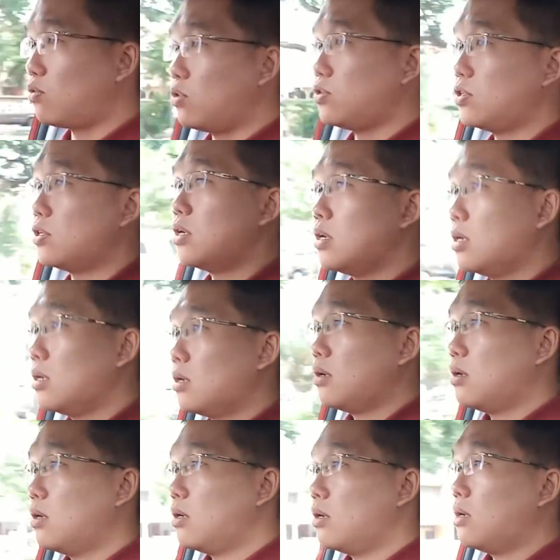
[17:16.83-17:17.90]
roads,
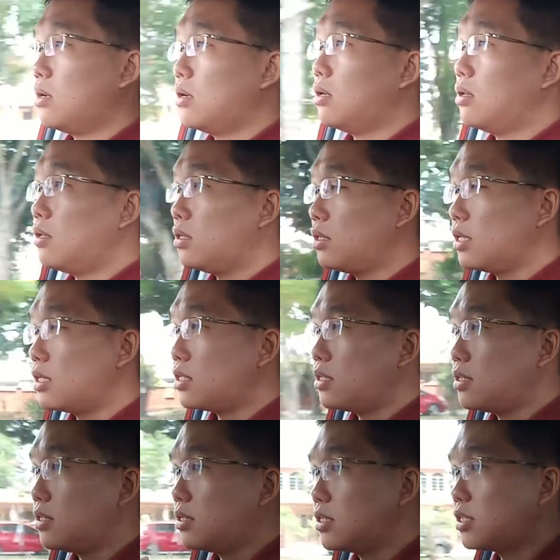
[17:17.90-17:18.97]

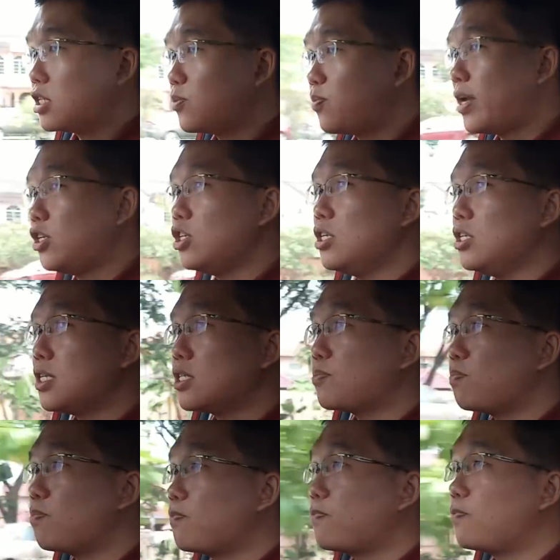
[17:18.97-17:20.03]
the suspension
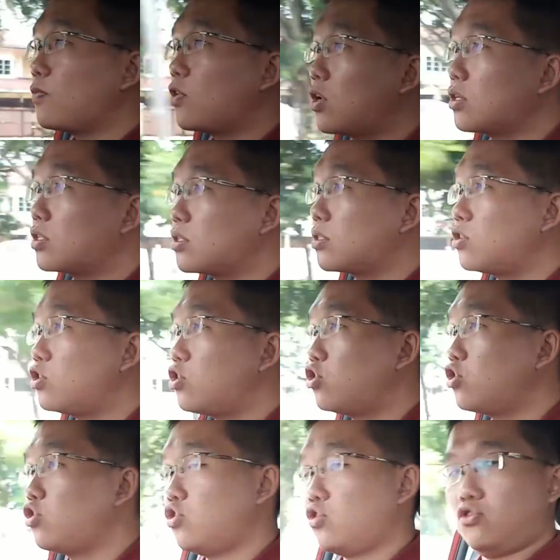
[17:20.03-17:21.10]
just
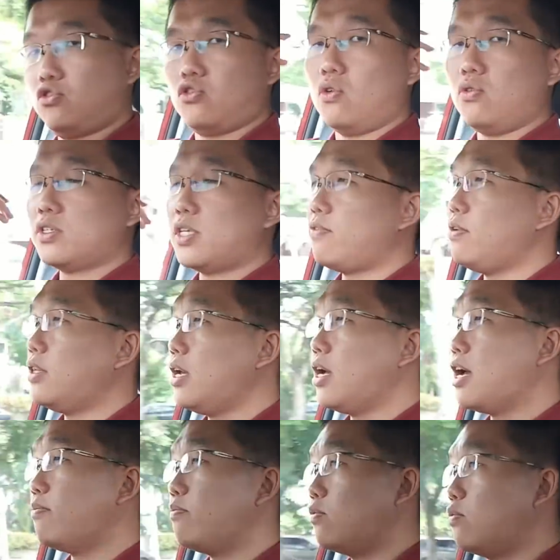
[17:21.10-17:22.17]
soaks
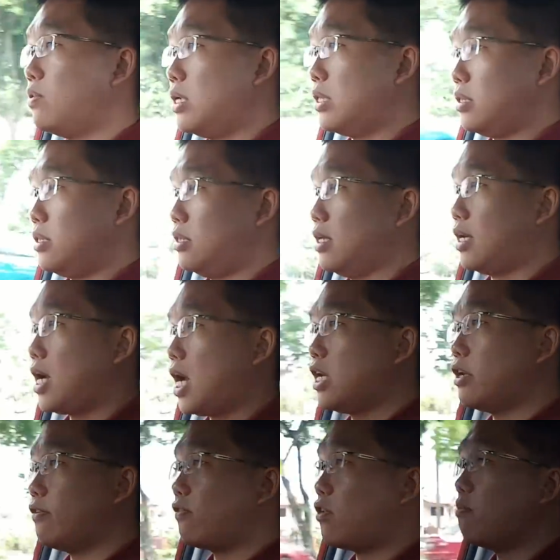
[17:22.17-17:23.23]
everything up with the kind of